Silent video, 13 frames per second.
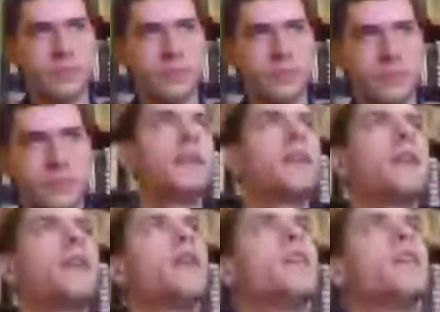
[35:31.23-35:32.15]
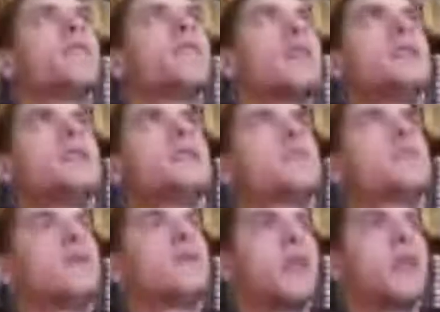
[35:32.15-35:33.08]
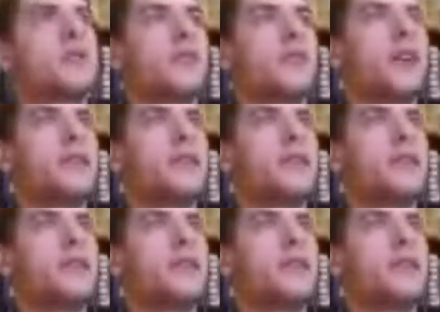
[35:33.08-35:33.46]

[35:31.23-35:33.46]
And for Eastern philosophy,